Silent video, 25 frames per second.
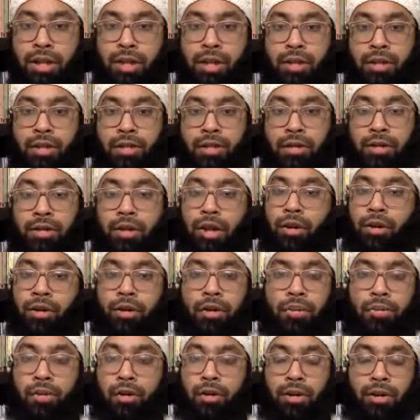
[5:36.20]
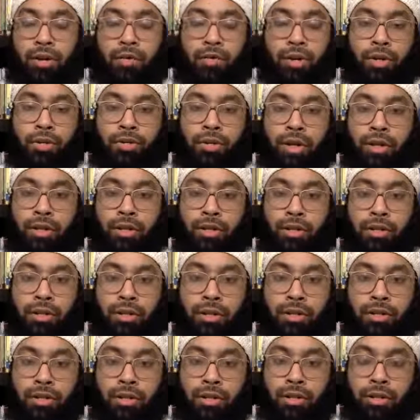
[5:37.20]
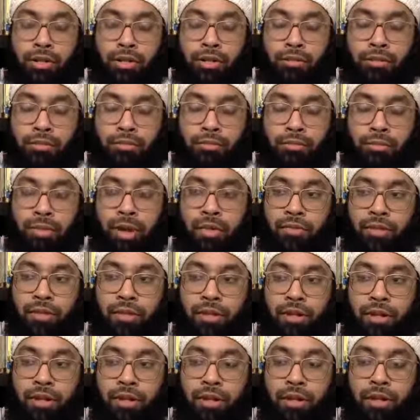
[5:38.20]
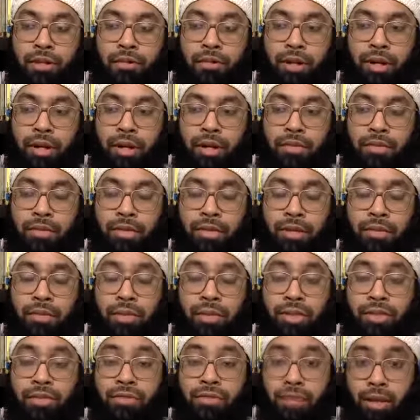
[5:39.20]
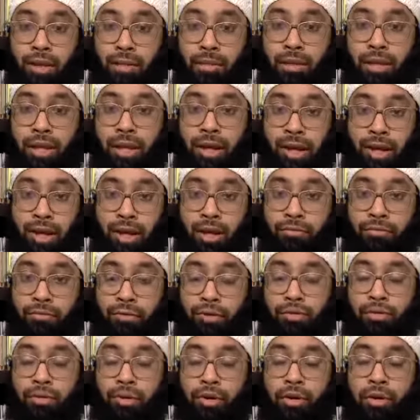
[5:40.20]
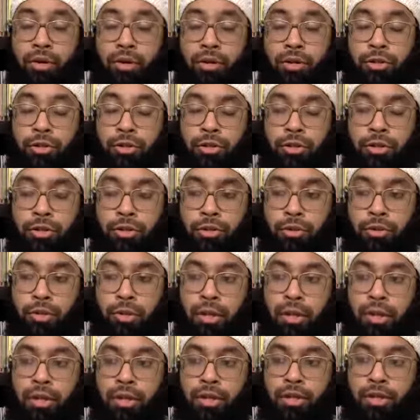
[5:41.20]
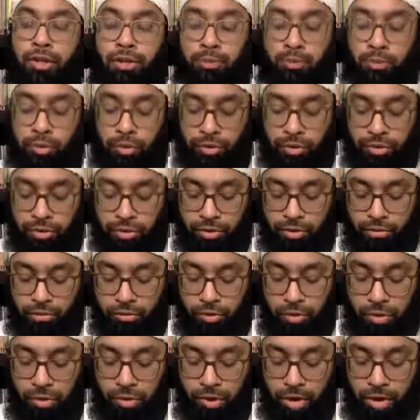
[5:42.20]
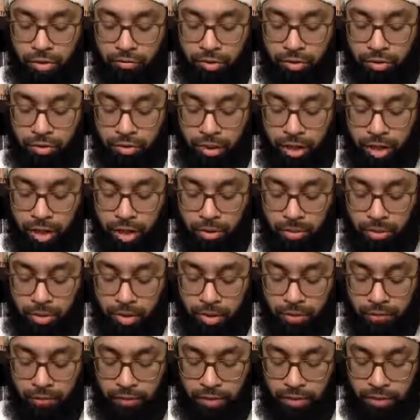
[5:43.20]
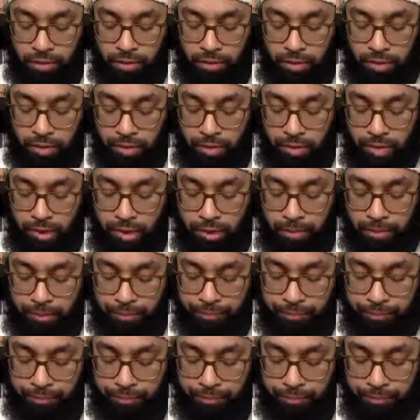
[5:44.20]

the greater community, what rights does the Prophet sallallahu alaihi wasallam and his family have with regards to the spoils of war after a campaign fi sabilillah?